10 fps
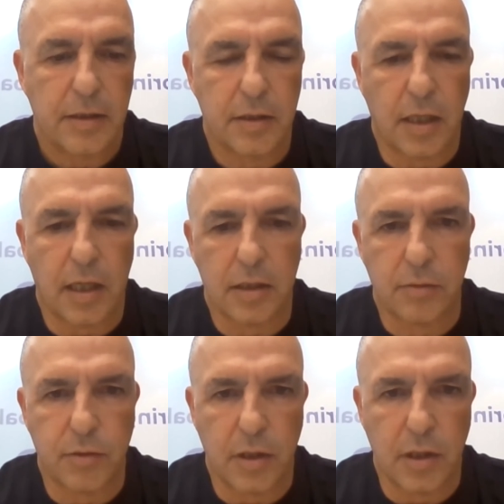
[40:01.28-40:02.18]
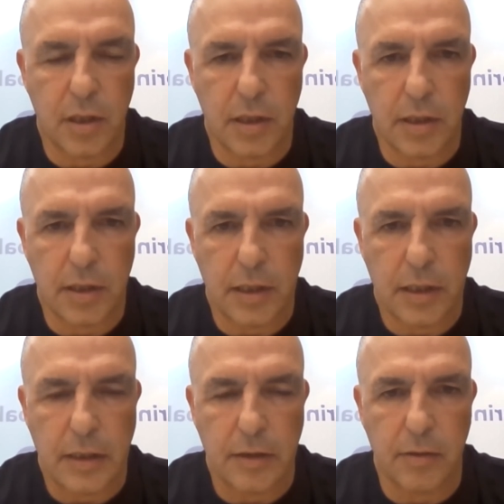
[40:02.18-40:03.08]
that will,
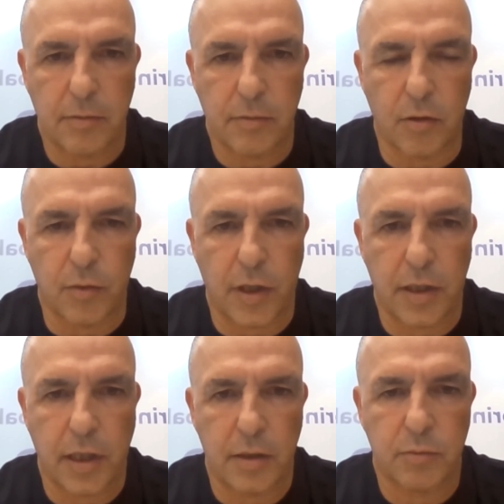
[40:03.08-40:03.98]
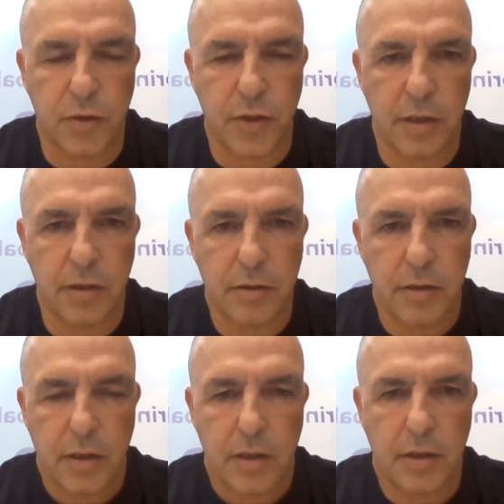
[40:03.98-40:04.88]
on one hand, bring
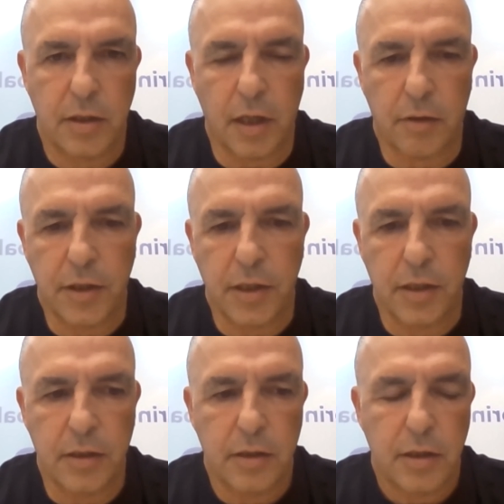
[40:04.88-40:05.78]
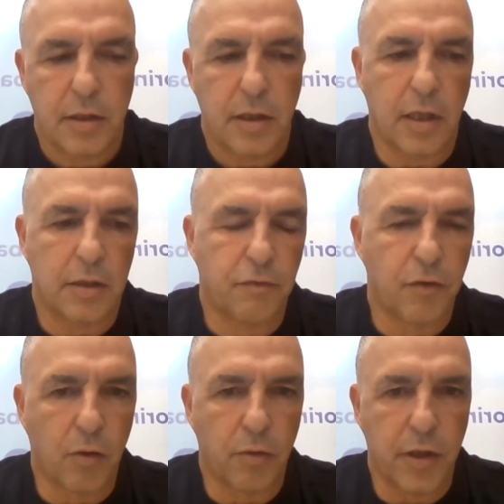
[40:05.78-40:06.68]
the air in the
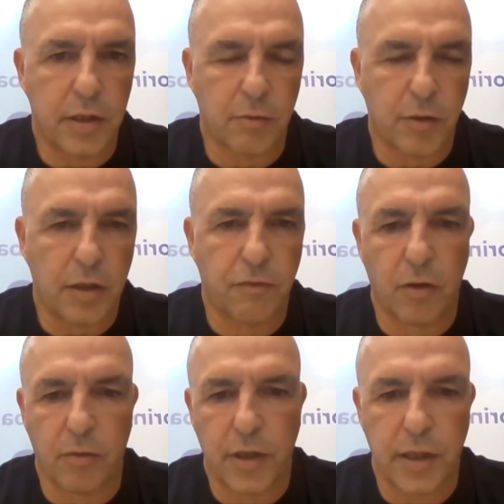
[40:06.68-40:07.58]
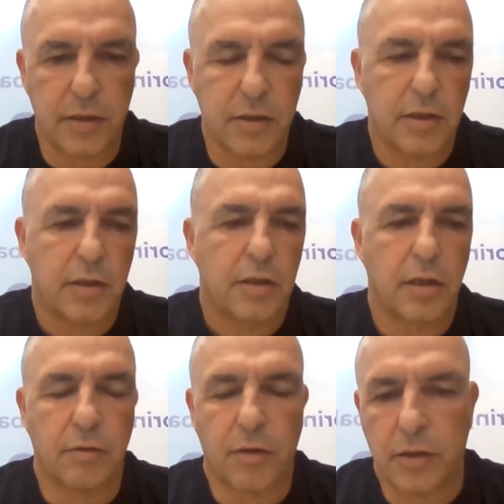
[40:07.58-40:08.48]
flow rate, the right flow rate,
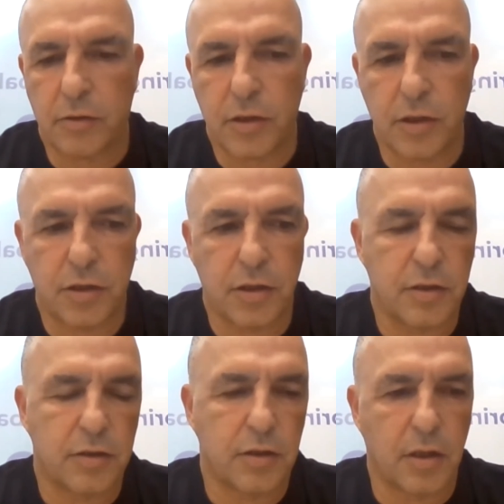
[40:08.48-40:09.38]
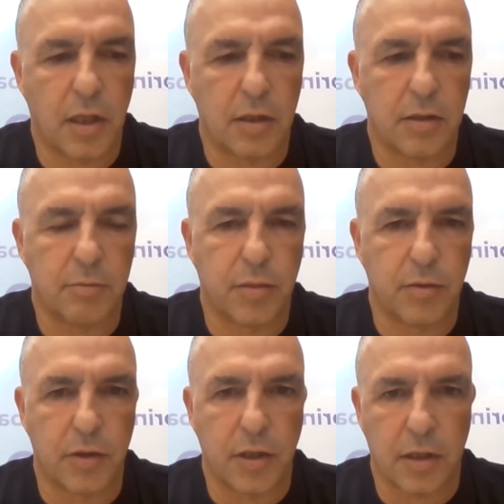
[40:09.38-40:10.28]
and the right conditions, and
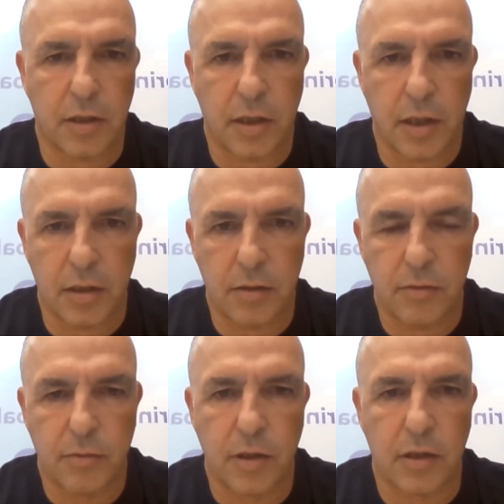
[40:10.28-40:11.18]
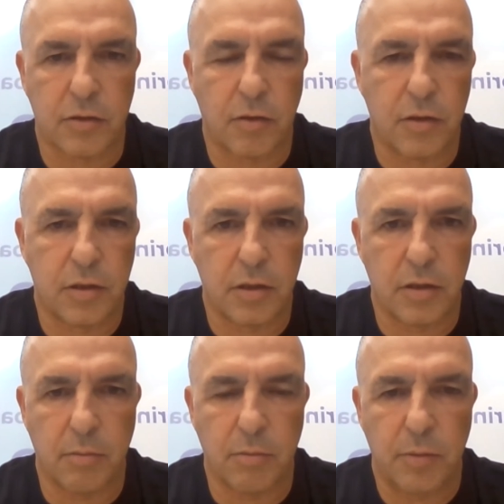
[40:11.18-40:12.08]
on the other hand, will result in
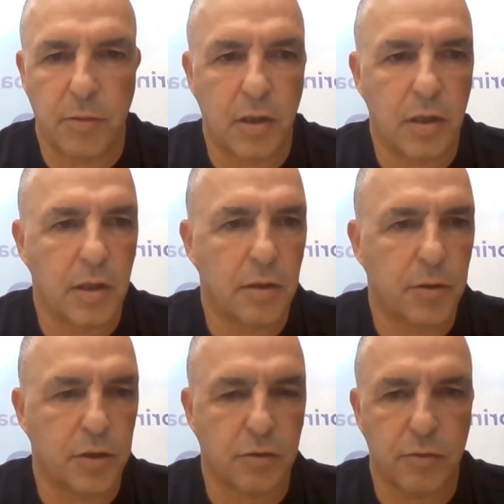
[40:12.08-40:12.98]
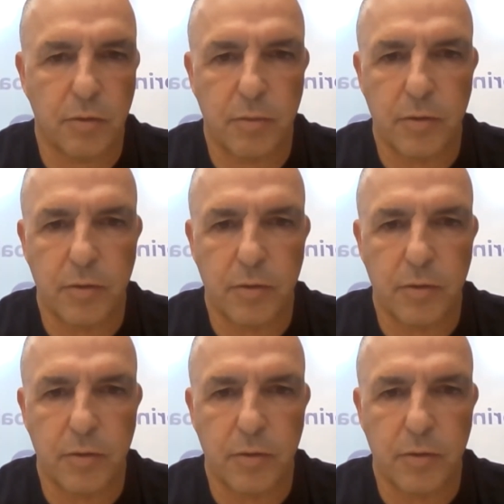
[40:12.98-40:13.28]
a minimal pressure drop.